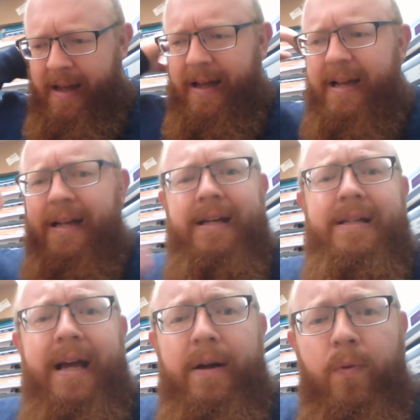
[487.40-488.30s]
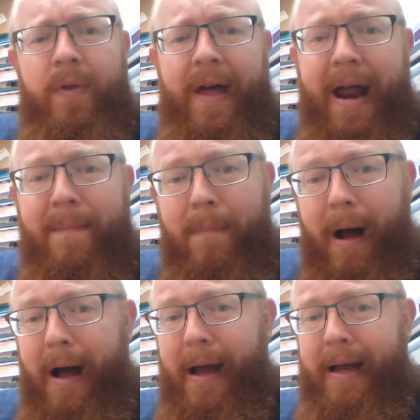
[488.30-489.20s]
he said, with that in
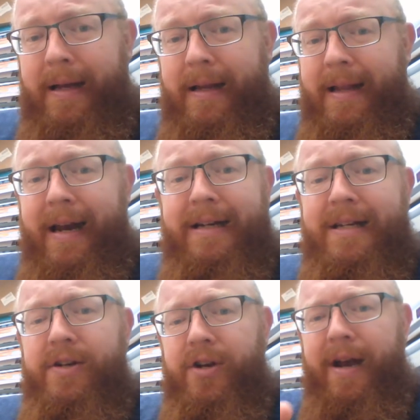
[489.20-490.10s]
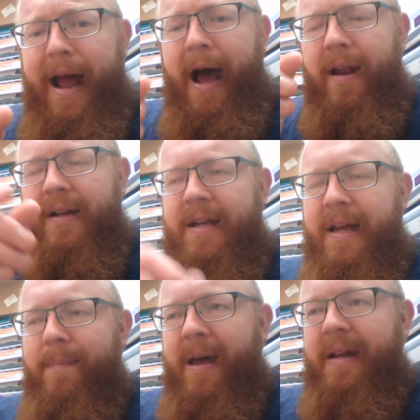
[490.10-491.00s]
mind, that intentionality,
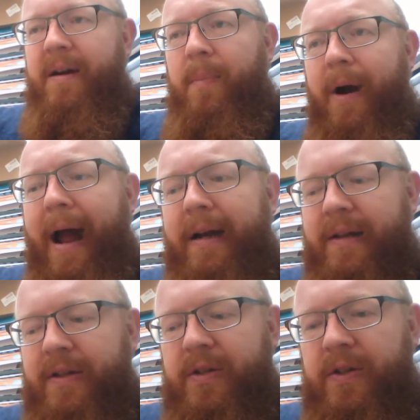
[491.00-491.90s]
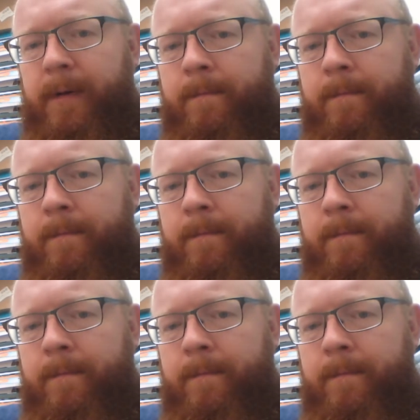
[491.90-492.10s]
he made it a practice